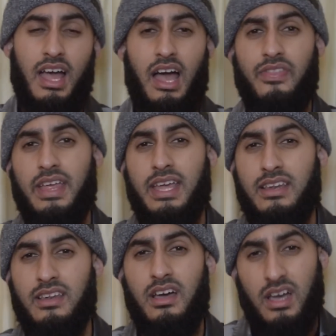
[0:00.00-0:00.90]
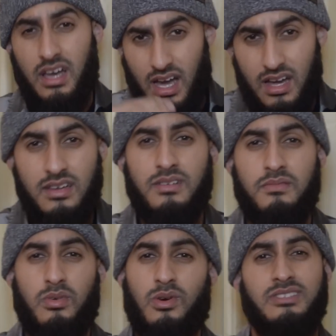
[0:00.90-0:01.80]
And then,
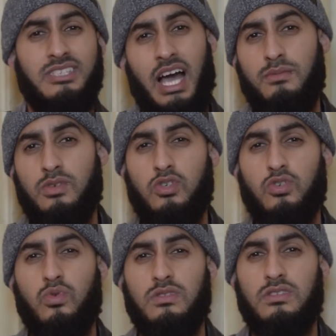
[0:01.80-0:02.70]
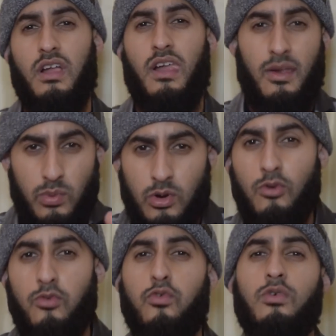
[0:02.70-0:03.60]
because time is short, we go
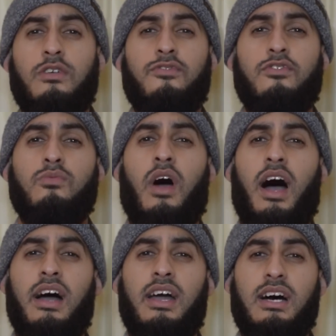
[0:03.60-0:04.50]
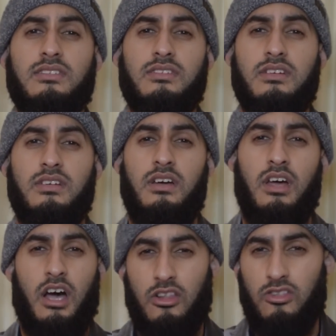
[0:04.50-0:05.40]
forward a few more ayat.
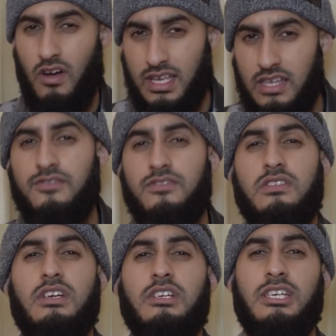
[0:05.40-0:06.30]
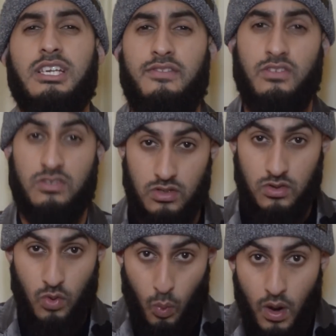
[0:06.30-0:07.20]
Allah gives each and every
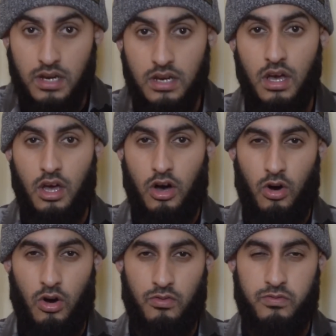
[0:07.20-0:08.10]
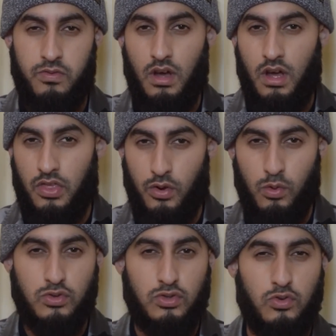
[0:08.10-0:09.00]
single one of
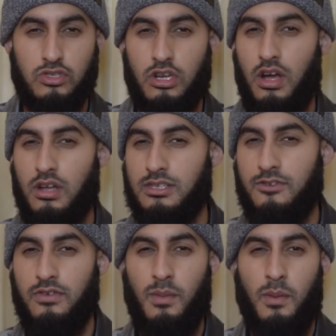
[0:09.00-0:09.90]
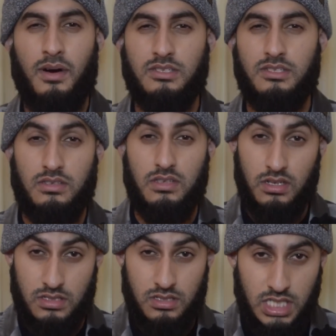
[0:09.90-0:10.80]
those who slandered from amongst us a
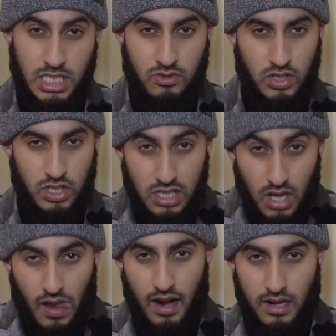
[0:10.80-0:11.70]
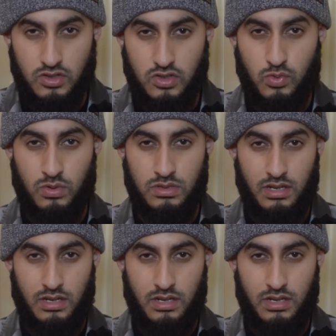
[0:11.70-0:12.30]
serious and staunch